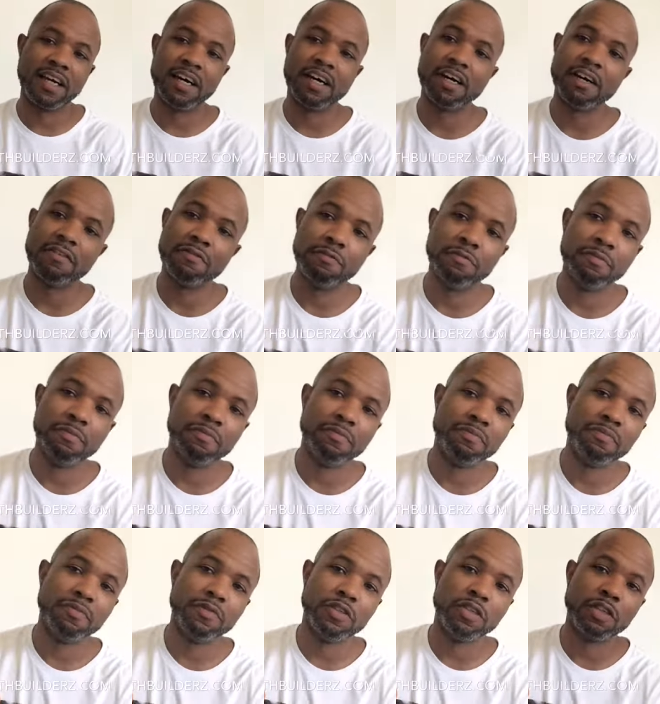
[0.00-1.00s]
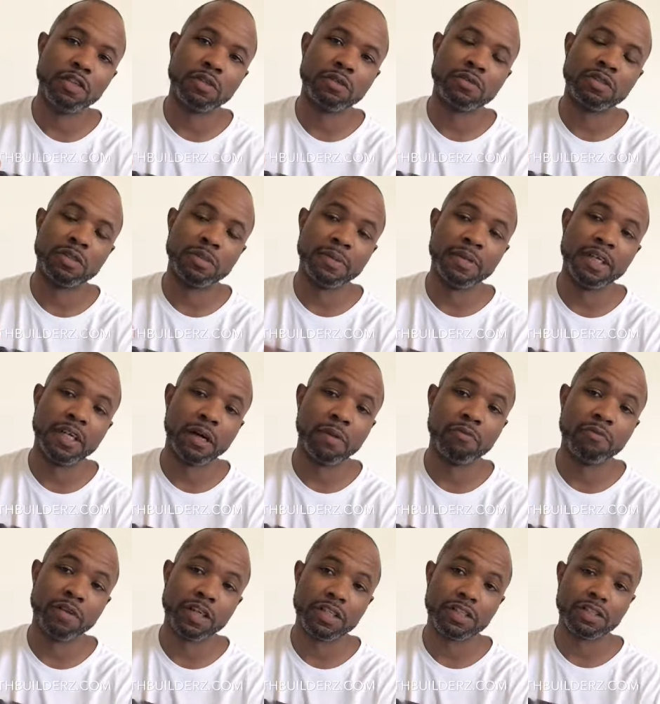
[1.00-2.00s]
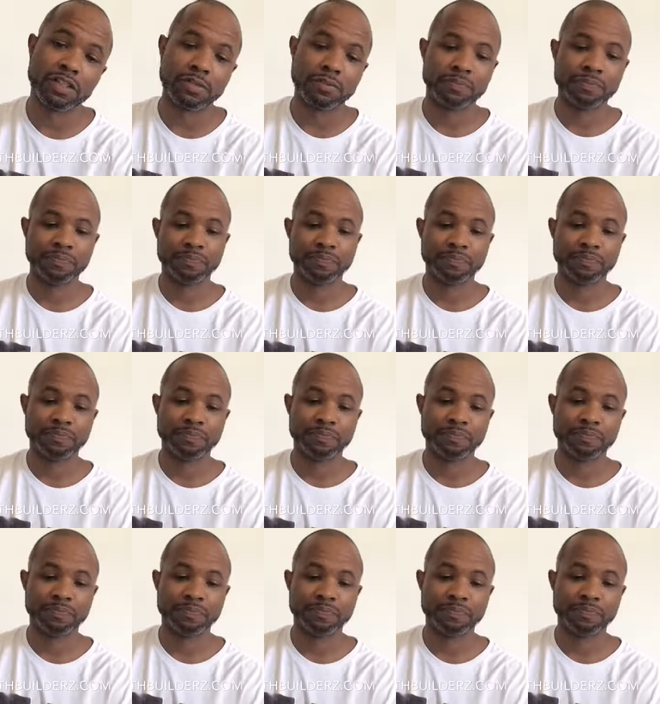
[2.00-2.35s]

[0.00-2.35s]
of, you know, to become rich.